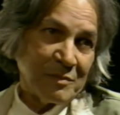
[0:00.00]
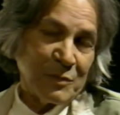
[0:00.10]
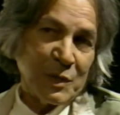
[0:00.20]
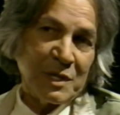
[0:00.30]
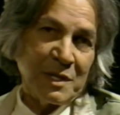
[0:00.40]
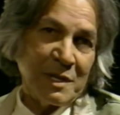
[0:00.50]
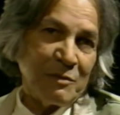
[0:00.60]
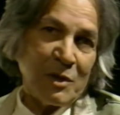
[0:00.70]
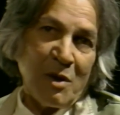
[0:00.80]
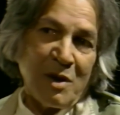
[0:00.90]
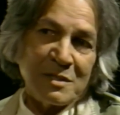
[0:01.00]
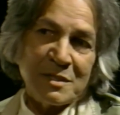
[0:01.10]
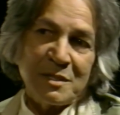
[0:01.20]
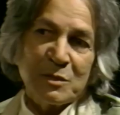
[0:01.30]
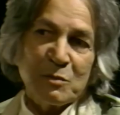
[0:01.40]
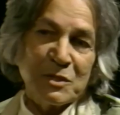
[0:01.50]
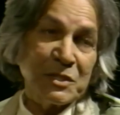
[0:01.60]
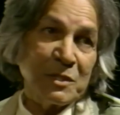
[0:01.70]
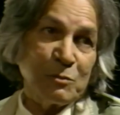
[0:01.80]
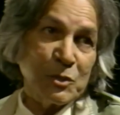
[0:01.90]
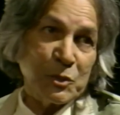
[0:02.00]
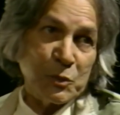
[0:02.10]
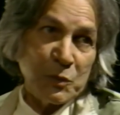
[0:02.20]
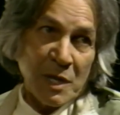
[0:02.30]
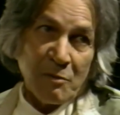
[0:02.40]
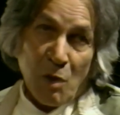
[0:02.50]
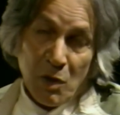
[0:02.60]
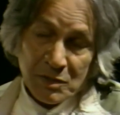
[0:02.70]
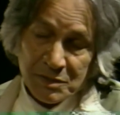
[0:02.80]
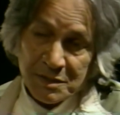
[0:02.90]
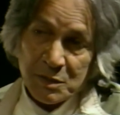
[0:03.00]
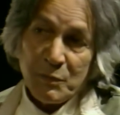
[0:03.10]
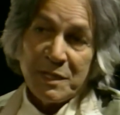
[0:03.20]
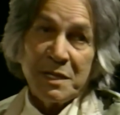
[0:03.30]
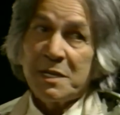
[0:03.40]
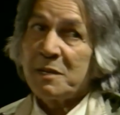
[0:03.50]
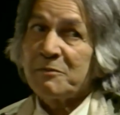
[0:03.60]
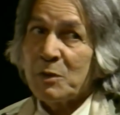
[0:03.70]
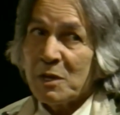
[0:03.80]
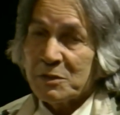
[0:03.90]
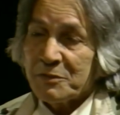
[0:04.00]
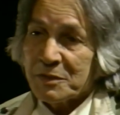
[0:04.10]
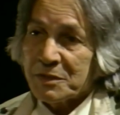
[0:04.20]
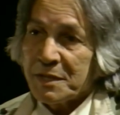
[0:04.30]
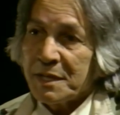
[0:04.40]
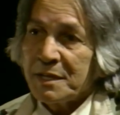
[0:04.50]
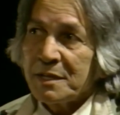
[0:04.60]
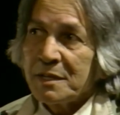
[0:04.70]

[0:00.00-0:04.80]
But he never asked the question which he should have asked, the way the Indian philosophers did.